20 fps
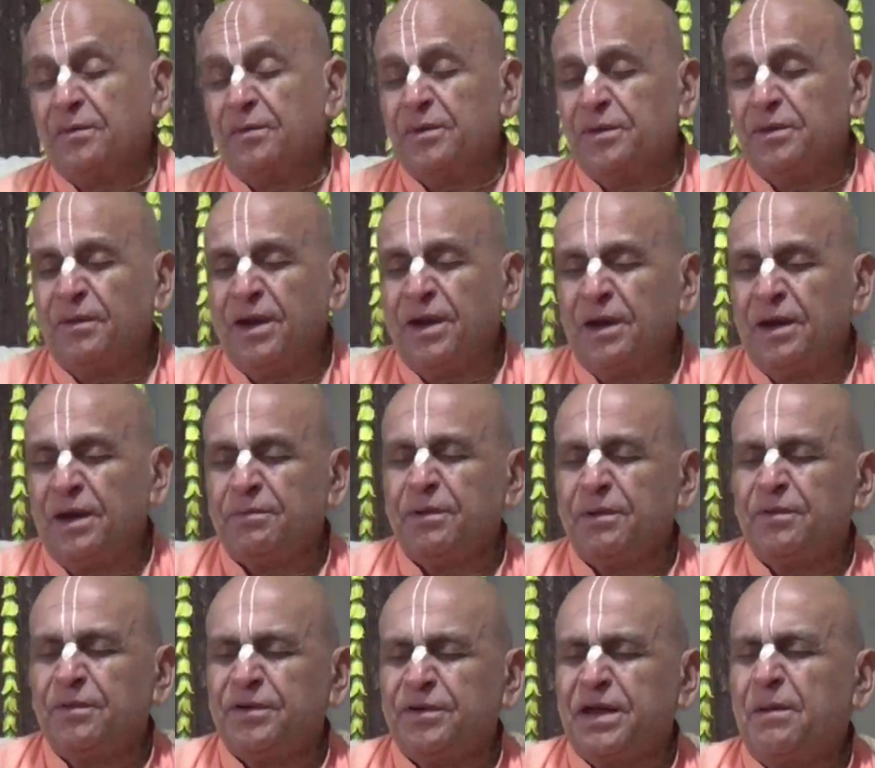with one of
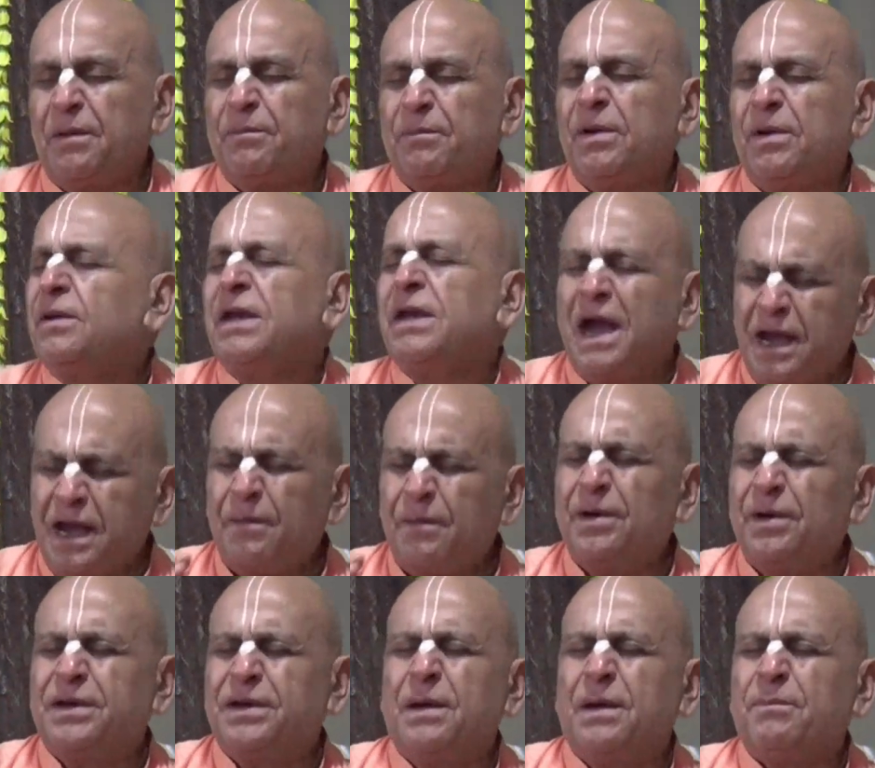our temple, not our
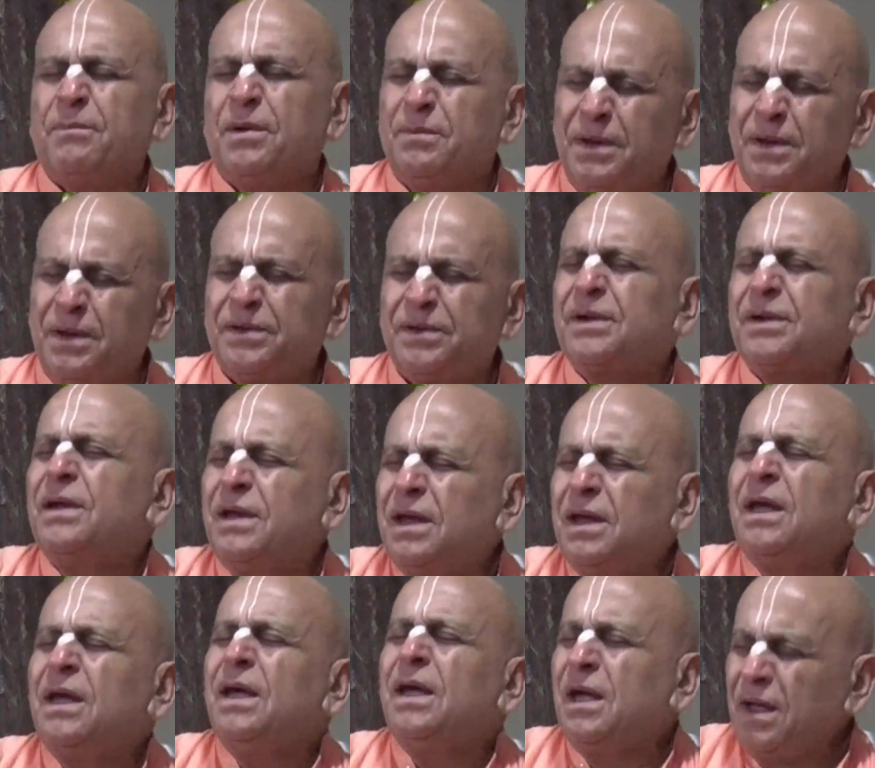temple, but
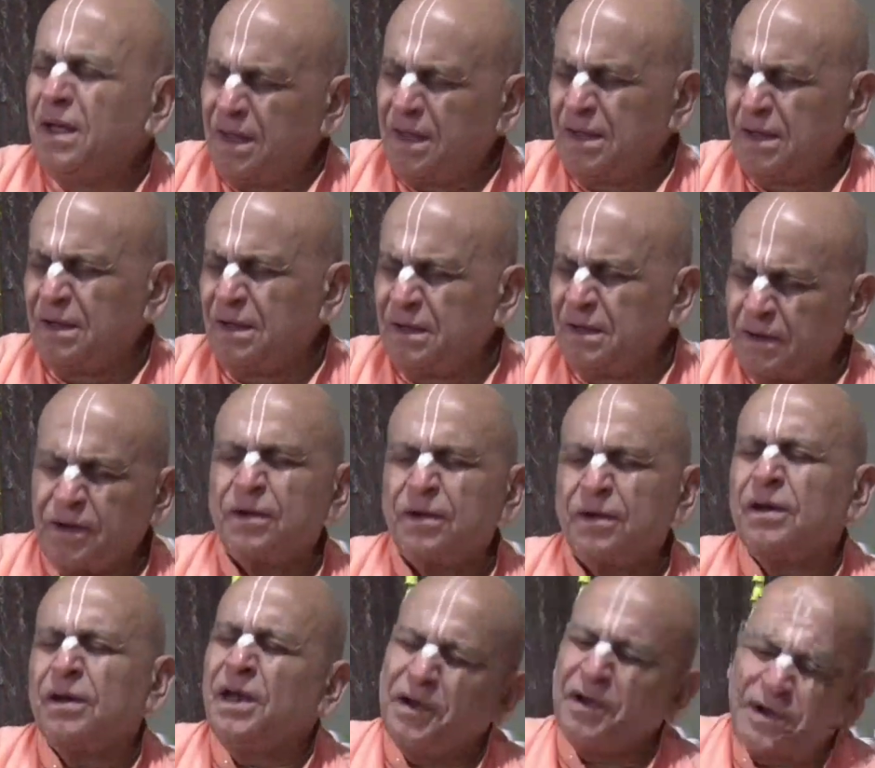
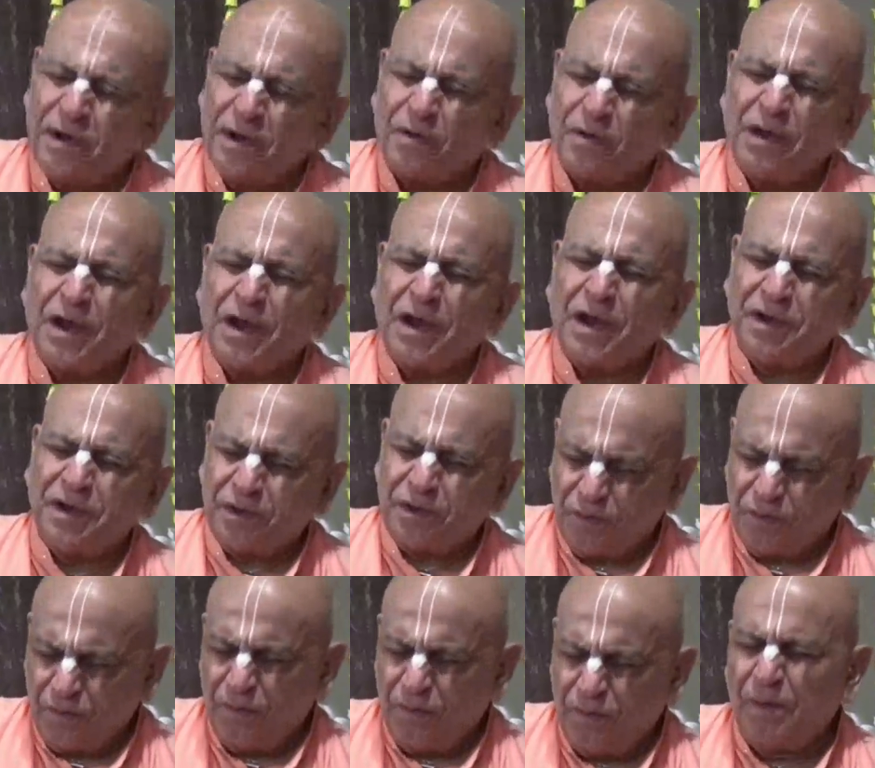little connected
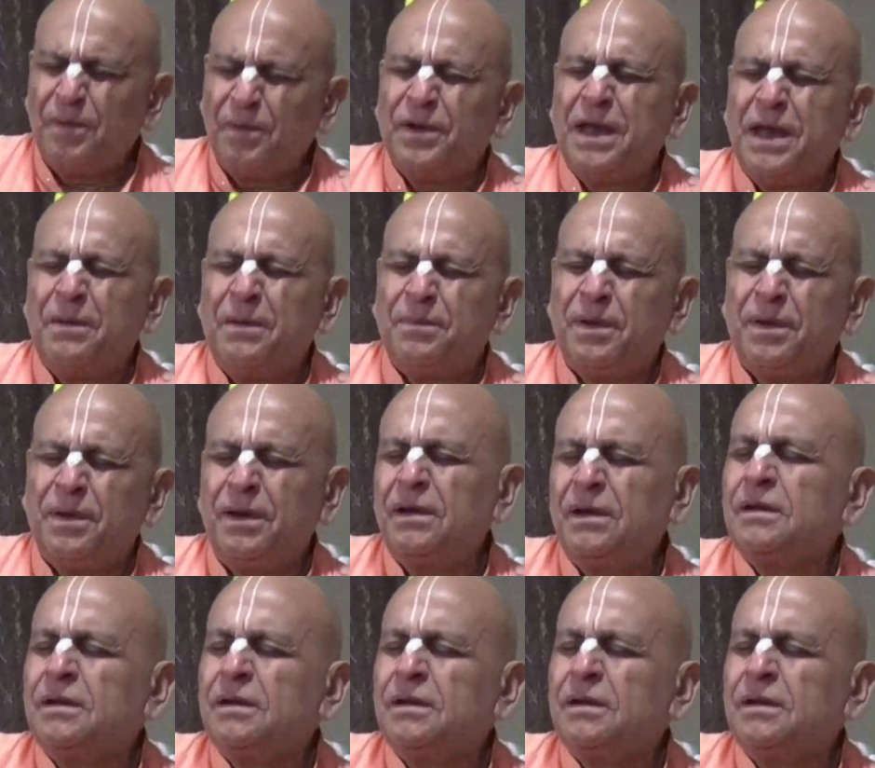to our temple.